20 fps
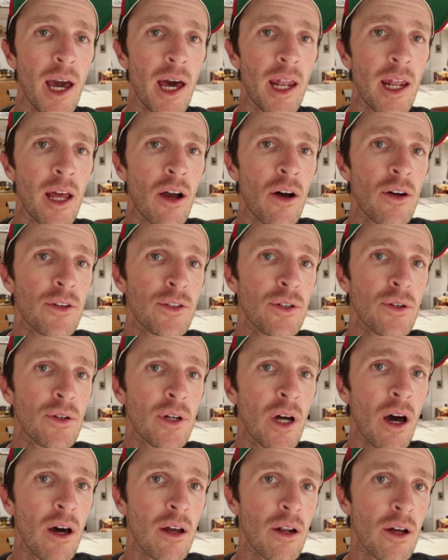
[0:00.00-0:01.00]
And I also
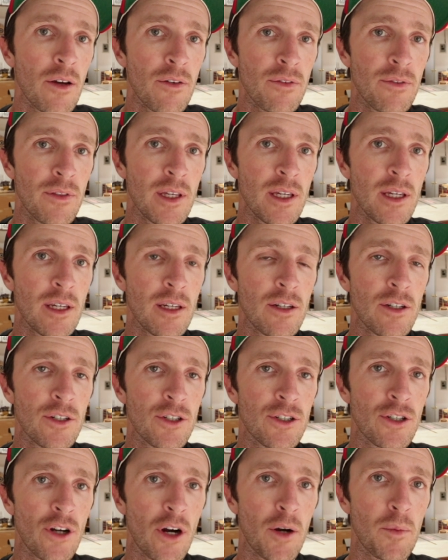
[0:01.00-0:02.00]
cut off the
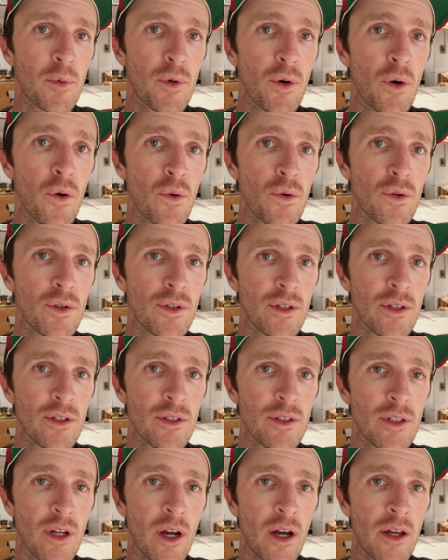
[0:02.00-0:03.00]
sharp
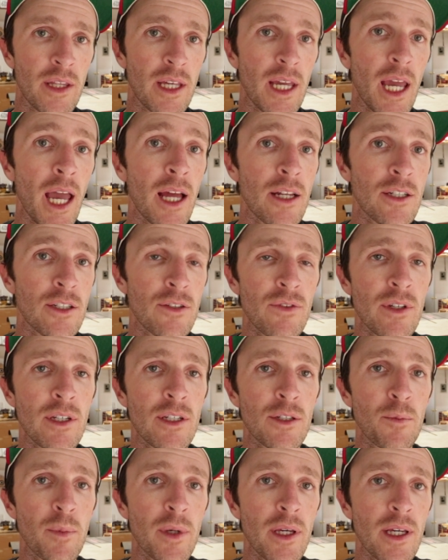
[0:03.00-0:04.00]
corners on the edge of
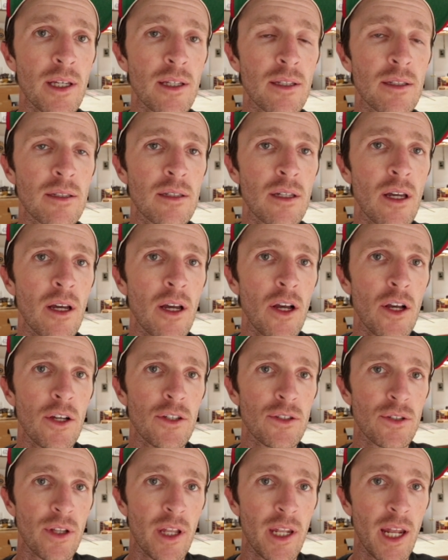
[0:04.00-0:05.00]
each piece
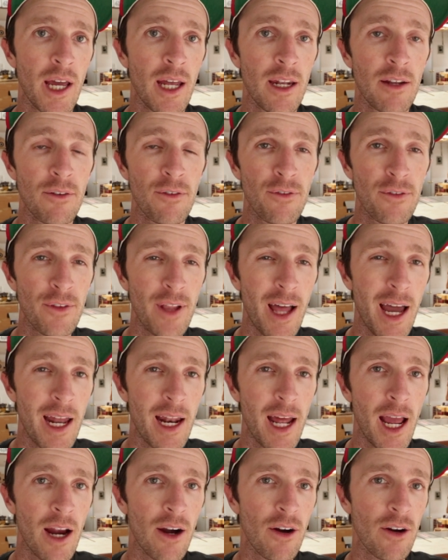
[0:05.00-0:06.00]
so that I had a
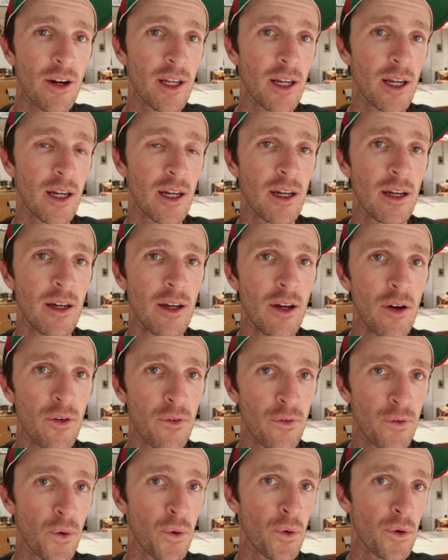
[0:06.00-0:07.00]
flat area
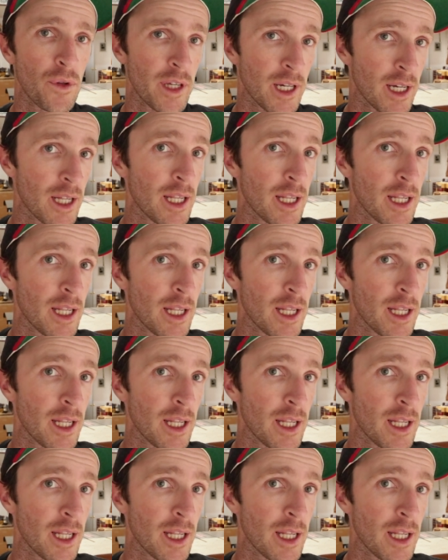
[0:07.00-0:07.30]
for the